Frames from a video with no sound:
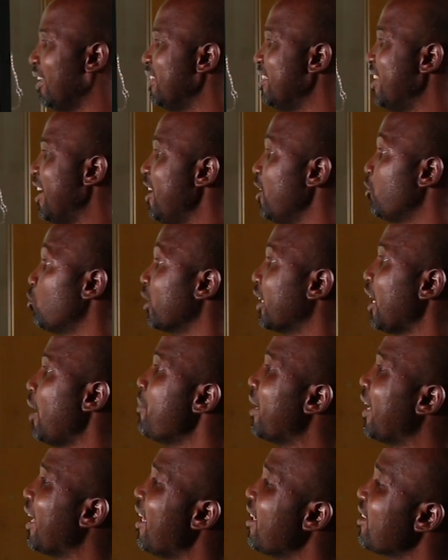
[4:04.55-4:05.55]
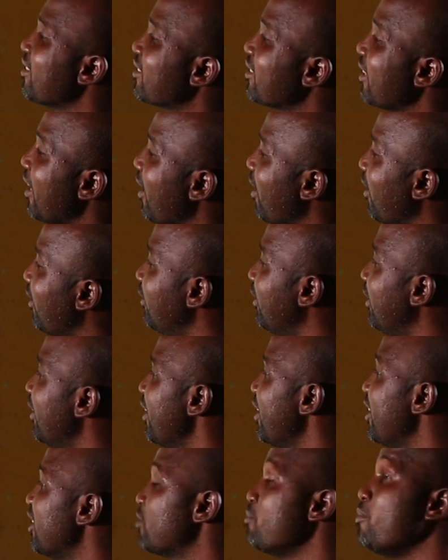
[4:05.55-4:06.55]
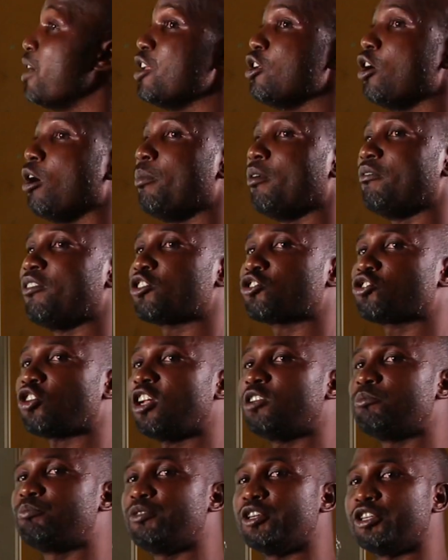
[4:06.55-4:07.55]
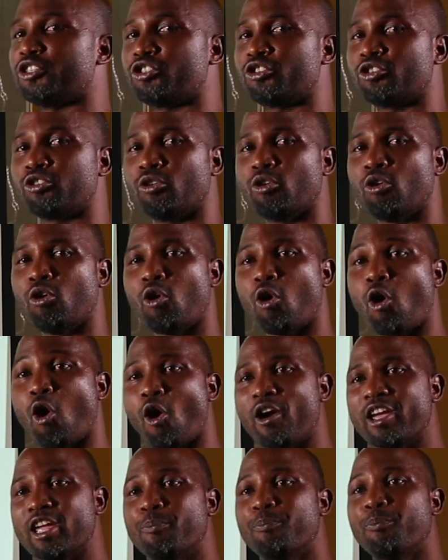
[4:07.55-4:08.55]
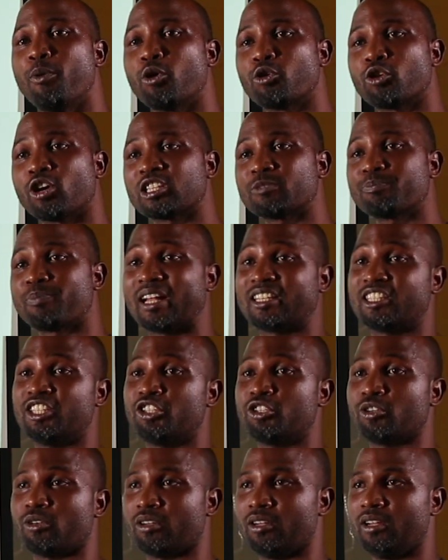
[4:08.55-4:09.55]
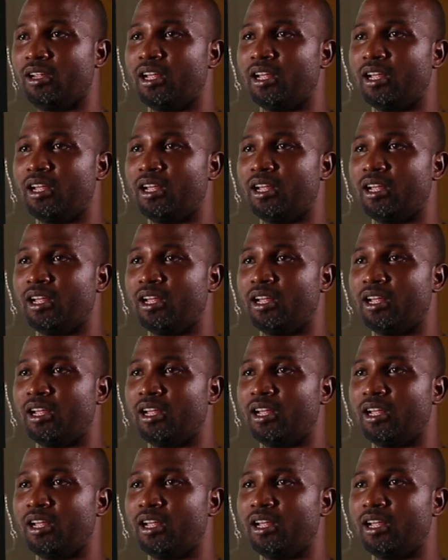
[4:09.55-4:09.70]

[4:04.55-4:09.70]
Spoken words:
the electrochemical cell is made up of a short bridge or a porous partition